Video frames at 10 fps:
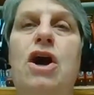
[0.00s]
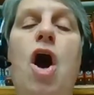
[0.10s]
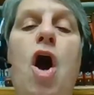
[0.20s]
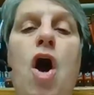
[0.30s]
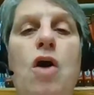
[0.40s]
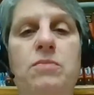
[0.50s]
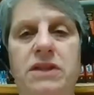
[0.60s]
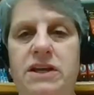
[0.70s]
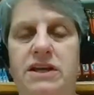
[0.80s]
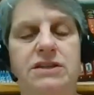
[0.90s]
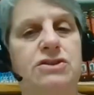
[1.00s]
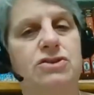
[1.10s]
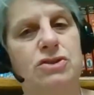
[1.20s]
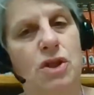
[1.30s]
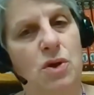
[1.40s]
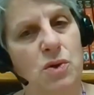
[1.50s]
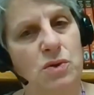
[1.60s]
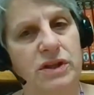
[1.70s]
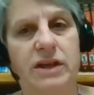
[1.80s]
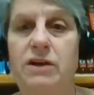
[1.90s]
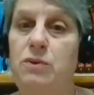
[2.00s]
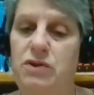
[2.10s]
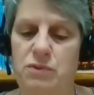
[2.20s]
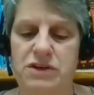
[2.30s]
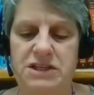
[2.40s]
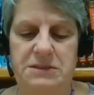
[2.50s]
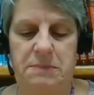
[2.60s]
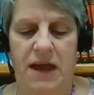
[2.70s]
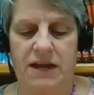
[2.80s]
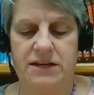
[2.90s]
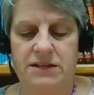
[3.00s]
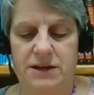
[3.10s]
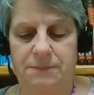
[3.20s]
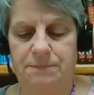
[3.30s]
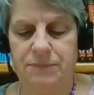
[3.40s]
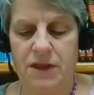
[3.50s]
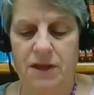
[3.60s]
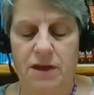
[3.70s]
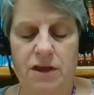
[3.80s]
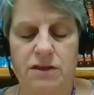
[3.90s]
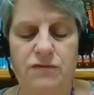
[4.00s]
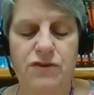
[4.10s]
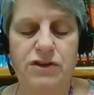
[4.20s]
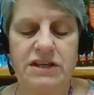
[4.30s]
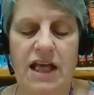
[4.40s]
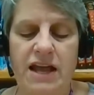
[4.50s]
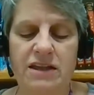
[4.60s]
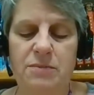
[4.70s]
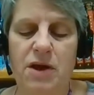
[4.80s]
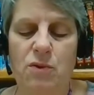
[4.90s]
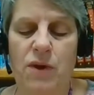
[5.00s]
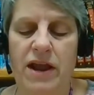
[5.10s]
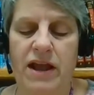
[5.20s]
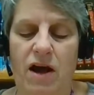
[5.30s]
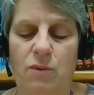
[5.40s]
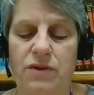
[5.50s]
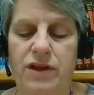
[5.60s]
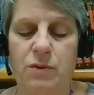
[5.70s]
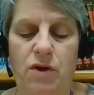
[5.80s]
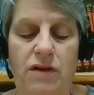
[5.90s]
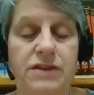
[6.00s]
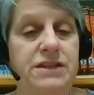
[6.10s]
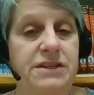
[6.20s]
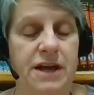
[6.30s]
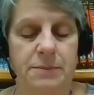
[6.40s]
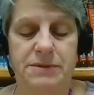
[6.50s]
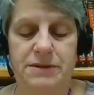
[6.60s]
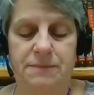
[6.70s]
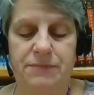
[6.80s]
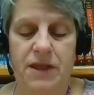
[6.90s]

calmly and slowly and with respect. The first clang of the bell rang out when they were on the steps.